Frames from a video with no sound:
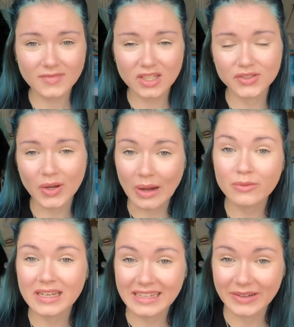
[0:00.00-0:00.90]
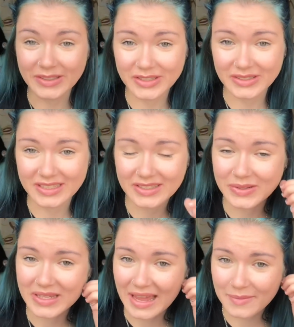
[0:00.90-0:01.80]
So I would really urge you to
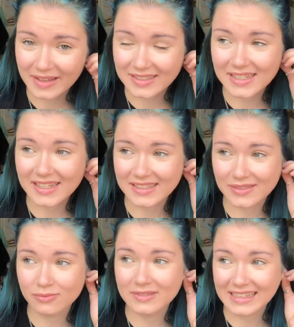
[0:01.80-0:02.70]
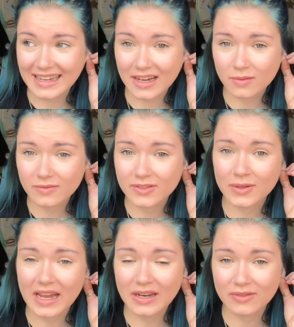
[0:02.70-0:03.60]
do that, because it is really
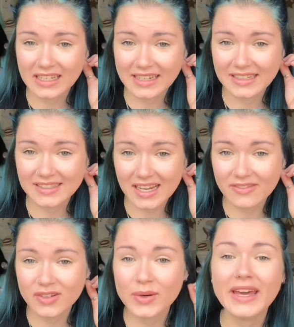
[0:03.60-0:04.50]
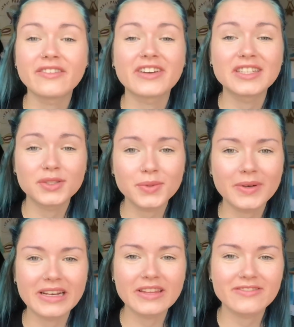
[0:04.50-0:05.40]
helpful and really insightful, and if I do
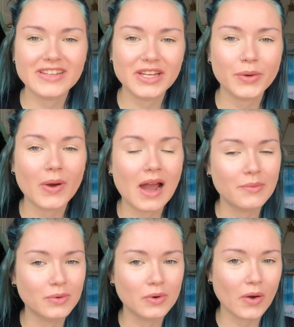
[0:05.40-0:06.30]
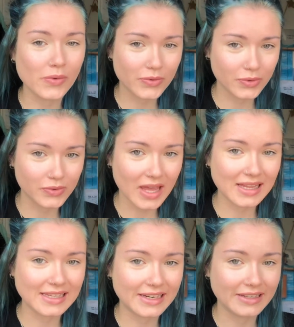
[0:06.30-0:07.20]
another video I will go through
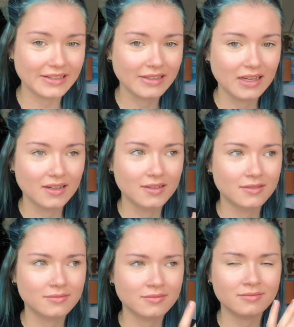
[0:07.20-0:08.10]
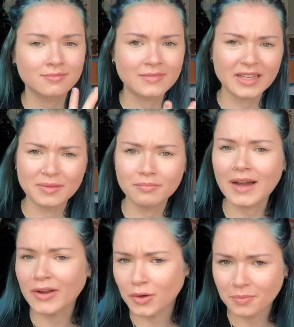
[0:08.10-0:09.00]
that letter,
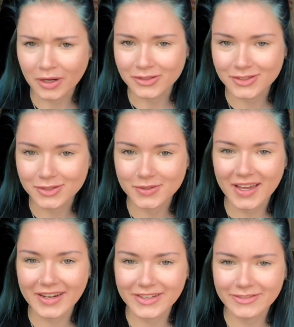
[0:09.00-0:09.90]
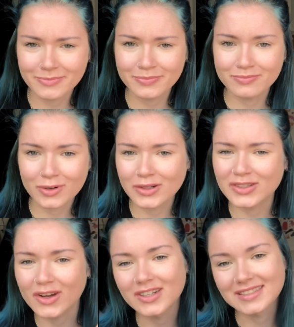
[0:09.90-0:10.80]
my own personal kind of pros
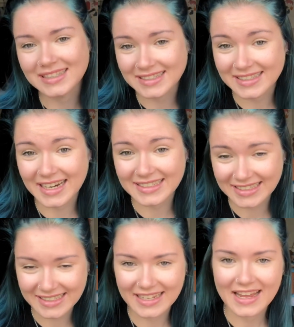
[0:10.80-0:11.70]
and cons list that I did,